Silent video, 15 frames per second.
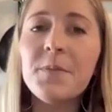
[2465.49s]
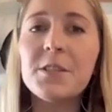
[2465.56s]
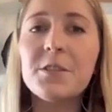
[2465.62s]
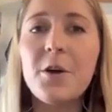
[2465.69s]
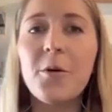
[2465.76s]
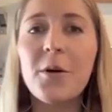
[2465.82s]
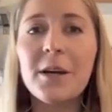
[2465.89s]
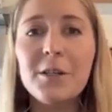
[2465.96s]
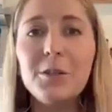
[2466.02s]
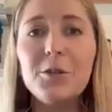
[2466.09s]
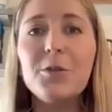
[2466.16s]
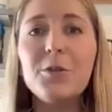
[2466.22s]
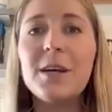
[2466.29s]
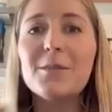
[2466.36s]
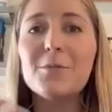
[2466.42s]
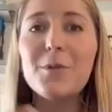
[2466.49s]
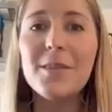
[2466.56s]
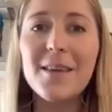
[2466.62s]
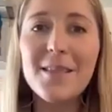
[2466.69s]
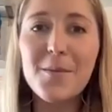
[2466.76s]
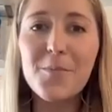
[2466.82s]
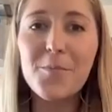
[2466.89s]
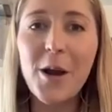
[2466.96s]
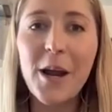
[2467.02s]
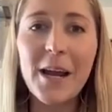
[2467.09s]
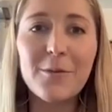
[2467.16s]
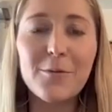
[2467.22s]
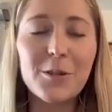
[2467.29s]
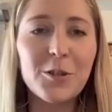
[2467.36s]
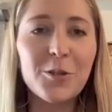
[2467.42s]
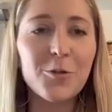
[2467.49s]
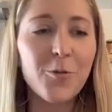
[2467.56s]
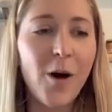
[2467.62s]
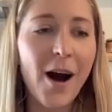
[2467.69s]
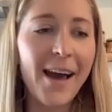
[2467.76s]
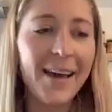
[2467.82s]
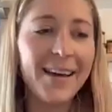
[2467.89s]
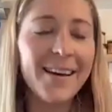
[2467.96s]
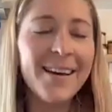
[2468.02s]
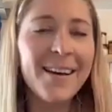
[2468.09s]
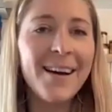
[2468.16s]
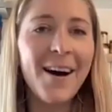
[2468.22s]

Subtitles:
So it can do this within the brain, which is why